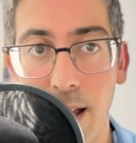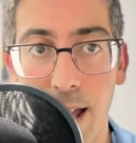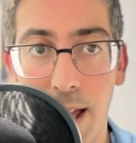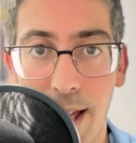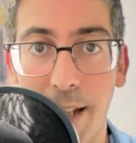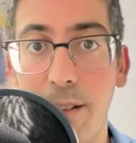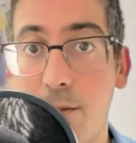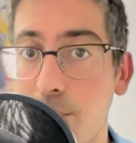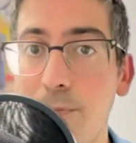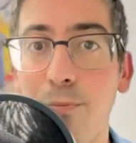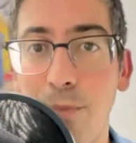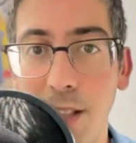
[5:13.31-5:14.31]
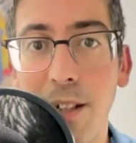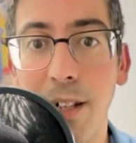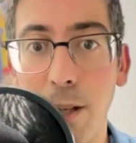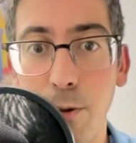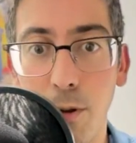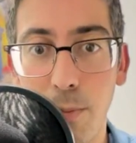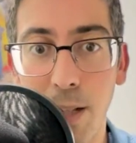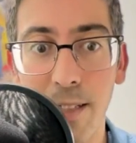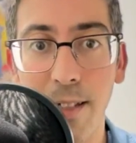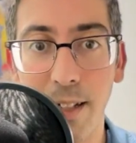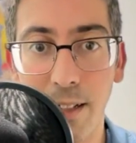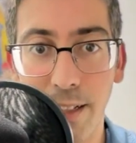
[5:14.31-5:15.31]
and he will
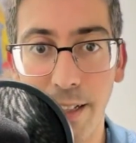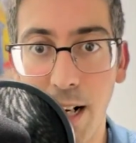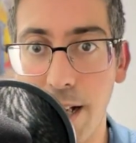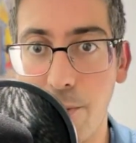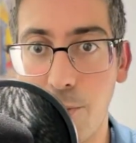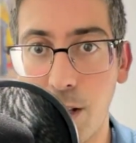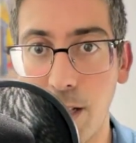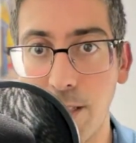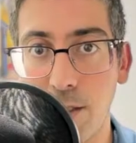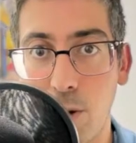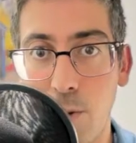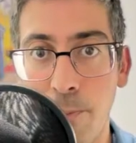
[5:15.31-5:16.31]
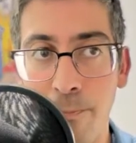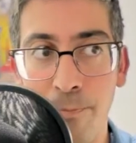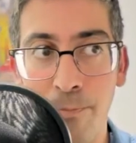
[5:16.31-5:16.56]
basically die, right? So